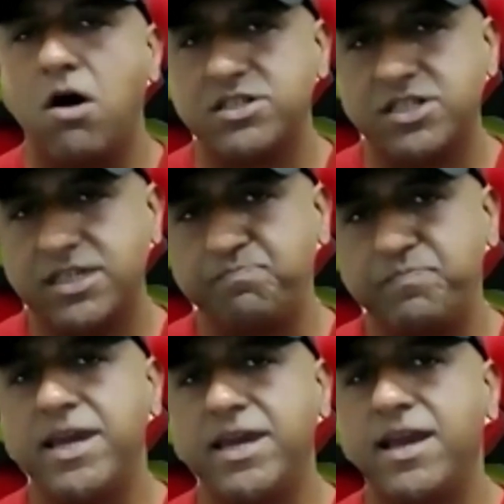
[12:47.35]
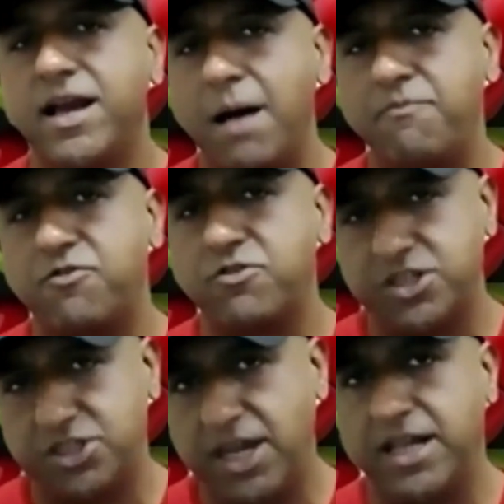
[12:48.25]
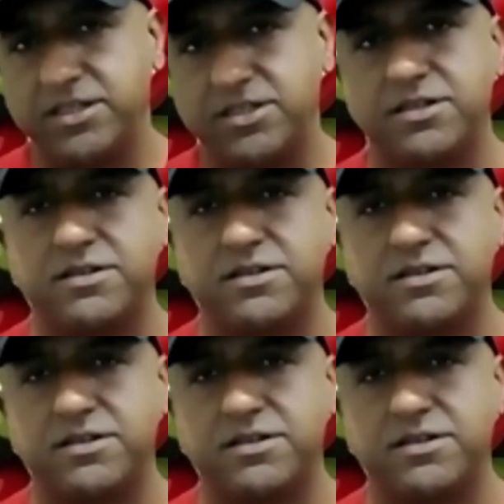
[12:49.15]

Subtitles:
or speaking up for the change.